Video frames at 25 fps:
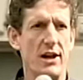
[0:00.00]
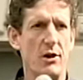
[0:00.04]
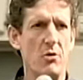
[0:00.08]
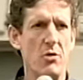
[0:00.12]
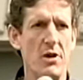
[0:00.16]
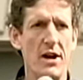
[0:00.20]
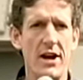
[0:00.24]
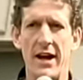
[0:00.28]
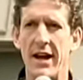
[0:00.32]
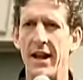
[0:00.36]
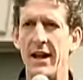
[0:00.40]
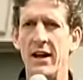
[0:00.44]
that
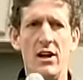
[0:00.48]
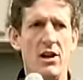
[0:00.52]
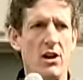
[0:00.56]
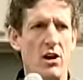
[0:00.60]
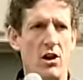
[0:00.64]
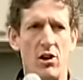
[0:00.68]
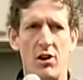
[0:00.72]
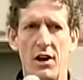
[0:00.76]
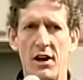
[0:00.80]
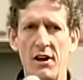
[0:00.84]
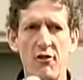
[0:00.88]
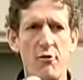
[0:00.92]
way.
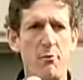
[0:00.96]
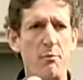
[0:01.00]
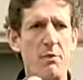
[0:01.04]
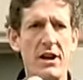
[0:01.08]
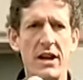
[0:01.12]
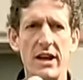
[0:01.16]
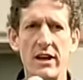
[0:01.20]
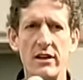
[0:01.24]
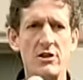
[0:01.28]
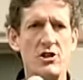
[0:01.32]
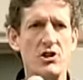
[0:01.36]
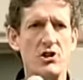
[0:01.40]
Life
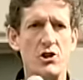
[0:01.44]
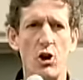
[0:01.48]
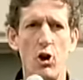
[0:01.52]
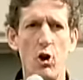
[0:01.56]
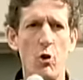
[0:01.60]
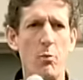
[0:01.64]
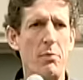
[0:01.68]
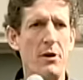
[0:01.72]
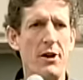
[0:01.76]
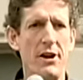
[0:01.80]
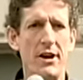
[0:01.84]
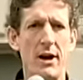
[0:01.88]
begins to
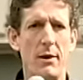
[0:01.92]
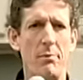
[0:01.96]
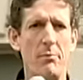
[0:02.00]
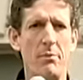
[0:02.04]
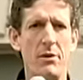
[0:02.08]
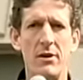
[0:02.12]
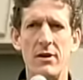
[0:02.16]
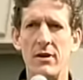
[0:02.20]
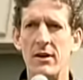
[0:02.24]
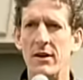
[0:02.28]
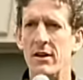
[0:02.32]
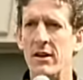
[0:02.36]
open
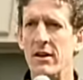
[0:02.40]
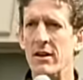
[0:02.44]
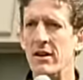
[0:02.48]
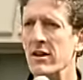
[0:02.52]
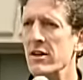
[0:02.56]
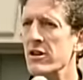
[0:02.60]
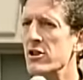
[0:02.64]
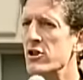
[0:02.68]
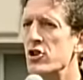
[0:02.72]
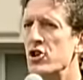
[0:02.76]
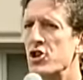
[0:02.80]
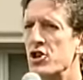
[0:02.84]
up.
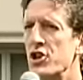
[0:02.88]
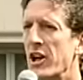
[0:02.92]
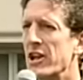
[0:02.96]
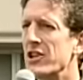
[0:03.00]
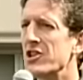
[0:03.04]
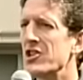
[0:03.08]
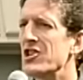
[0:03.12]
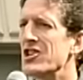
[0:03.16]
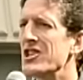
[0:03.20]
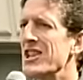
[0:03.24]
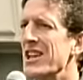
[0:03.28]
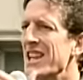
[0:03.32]

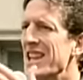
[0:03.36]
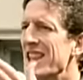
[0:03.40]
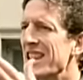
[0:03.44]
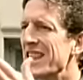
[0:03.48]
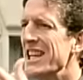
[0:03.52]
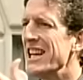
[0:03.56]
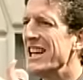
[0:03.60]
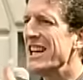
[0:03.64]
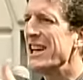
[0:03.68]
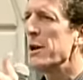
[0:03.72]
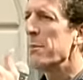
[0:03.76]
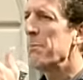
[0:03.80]
Just
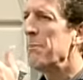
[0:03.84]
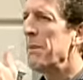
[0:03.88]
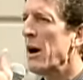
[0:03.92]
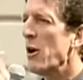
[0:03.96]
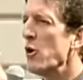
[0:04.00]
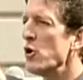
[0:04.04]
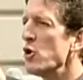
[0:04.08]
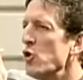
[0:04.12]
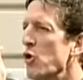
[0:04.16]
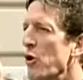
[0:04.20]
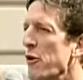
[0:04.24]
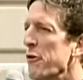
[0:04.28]
think
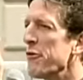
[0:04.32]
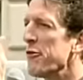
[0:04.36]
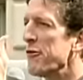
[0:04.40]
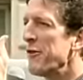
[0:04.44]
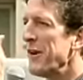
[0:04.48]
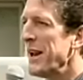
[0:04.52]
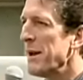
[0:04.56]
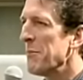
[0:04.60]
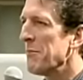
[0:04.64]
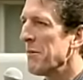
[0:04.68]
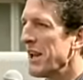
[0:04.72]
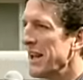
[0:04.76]
about your
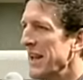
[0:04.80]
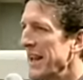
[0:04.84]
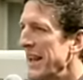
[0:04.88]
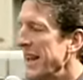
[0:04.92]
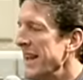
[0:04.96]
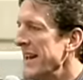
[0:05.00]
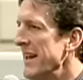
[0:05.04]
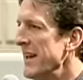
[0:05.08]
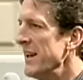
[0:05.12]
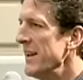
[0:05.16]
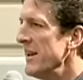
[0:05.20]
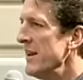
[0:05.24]

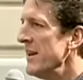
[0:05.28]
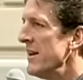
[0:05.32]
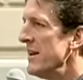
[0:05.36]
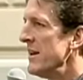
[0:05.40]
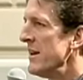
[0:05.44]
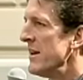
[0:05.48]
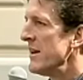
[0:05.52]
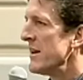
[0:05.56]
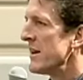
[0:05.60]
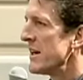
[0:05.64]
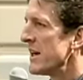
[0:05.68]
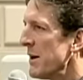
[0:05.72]
family.
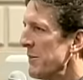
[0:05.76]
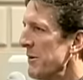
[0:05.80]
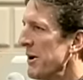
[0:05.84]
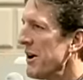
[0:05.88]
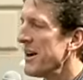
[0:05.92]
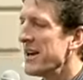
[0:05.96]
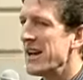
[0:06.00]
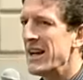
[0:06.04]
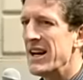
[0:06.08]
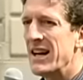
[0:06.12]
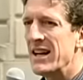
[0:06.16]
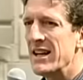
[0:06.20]
Come
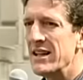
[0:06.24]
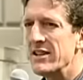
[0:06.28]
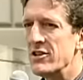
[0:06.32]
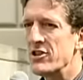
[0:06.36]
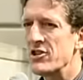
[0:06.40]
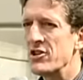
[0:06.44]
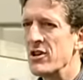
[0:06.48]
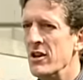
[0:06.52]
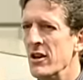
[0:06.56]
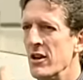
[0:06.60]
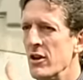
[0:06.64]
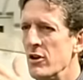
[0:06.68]
on,
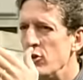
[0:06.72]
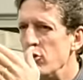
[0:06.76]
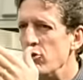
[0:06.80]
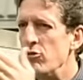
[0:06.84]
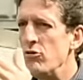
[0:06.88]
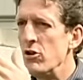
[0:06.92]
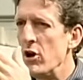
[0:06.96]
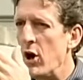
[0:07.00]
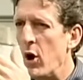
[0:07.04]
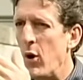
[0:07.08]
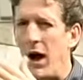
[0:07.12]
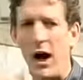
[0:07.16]
guys.
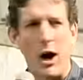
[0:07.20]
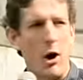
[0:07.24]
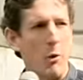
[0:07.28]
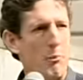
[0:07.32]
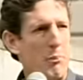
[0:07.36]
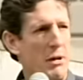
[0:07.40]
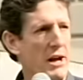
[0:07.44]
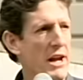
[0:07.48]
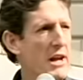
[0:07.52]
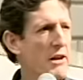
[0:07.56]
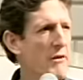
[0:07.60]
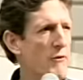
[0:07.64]
You know how
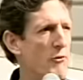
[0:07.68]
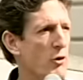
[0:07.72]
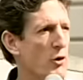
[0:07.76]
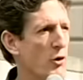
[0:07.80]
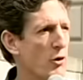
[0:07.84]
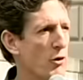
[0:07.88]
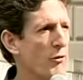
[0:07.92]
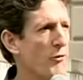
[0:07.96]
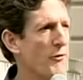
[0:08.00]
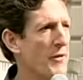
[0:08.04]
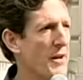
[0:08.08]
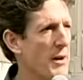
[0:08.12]
painful
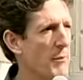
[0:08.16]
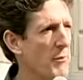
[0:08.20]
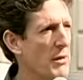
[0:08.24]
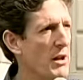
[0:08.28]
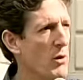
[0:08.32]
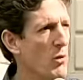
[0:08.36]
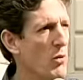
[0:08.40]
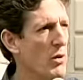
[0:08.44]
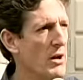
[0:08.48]
your family